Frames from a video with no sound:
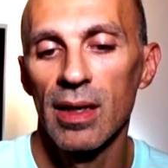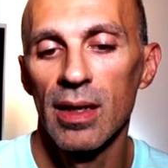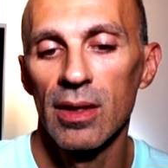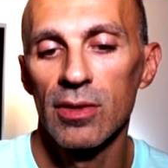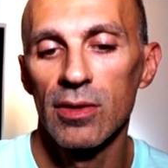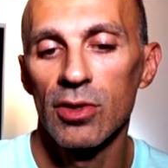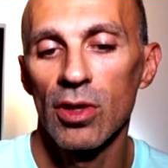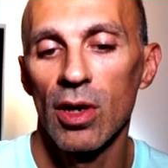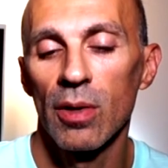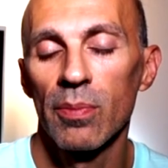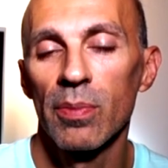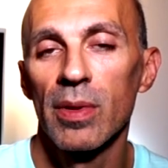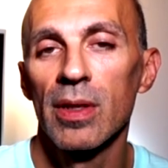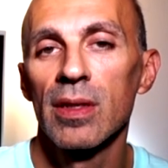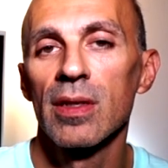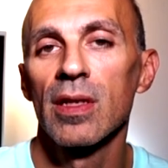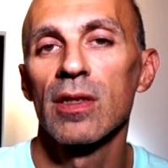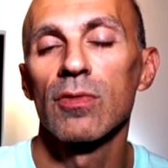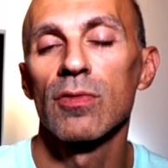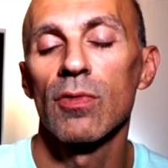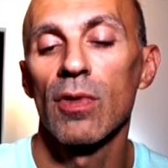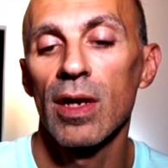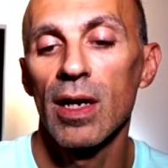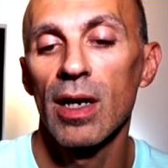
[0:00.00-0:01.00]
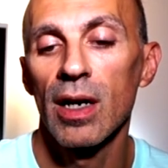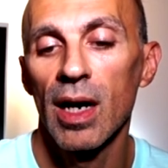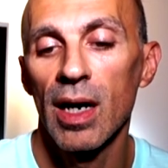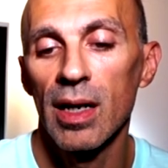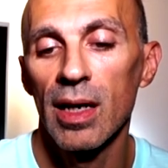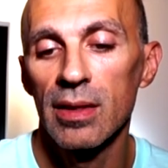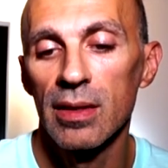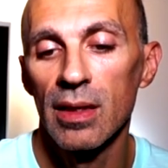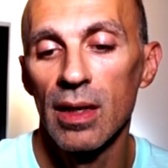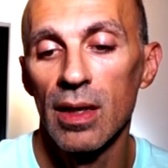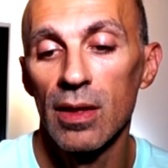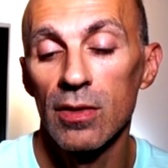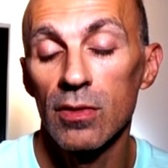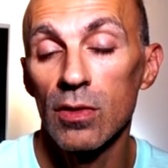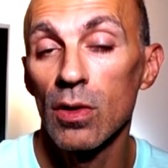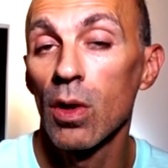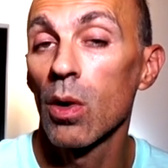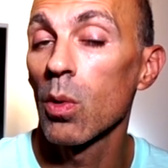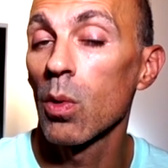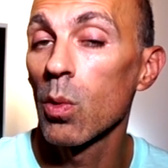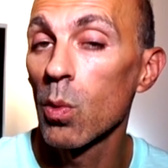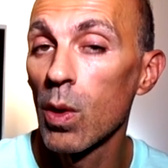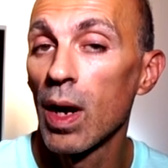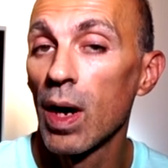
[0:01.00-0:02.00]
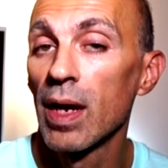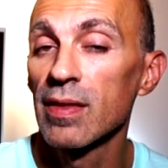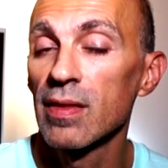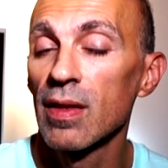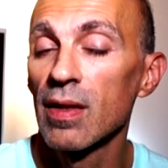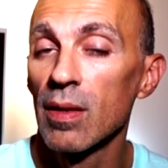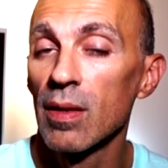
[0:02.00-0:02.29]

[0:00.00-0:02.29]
job in this regard, so quite